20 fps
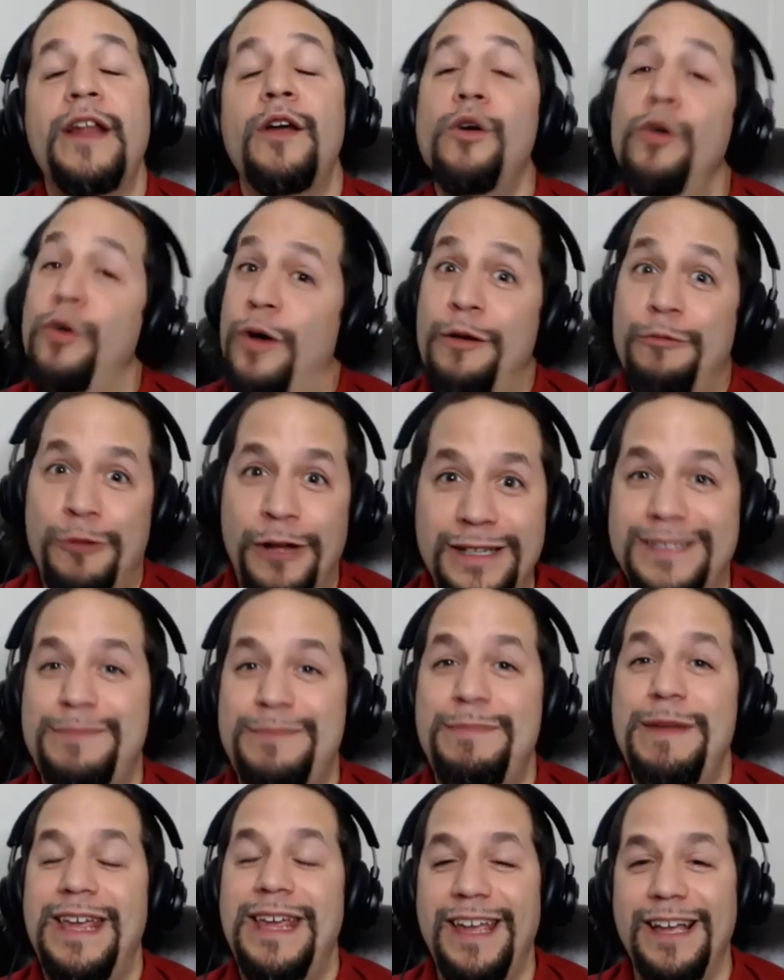Oh, well,
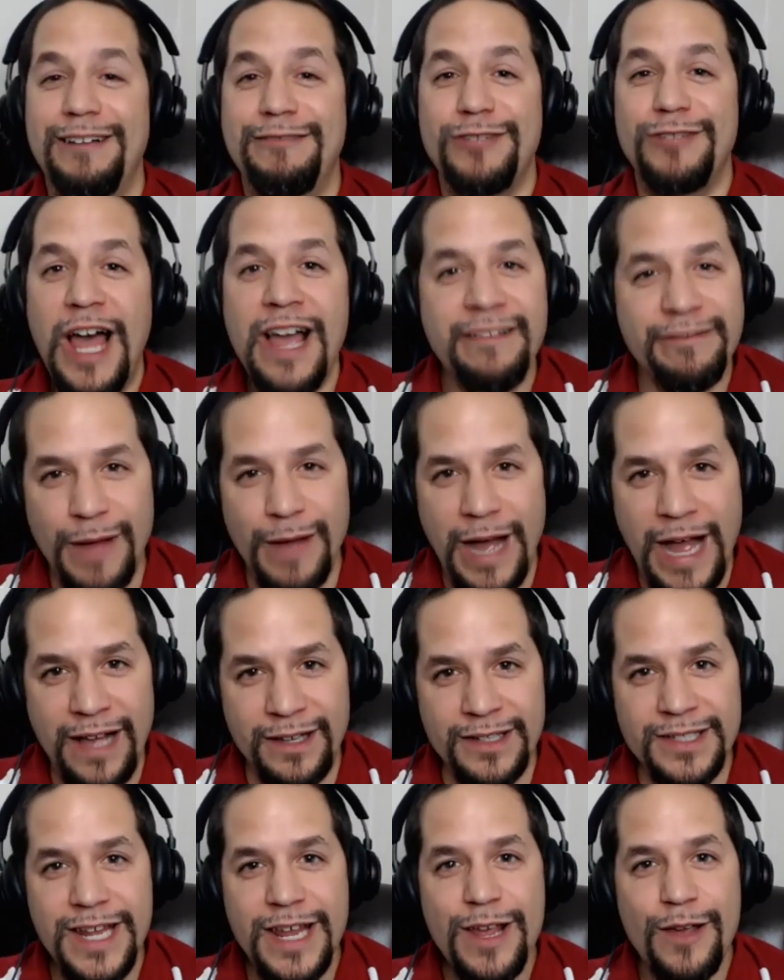speaking of Life
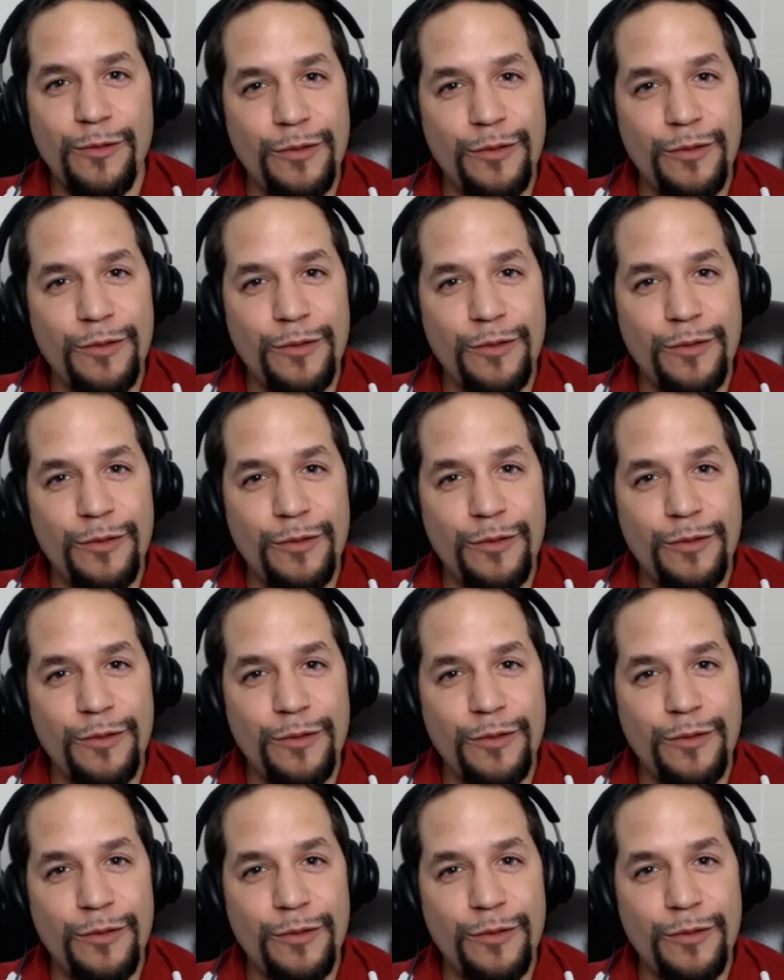Miles,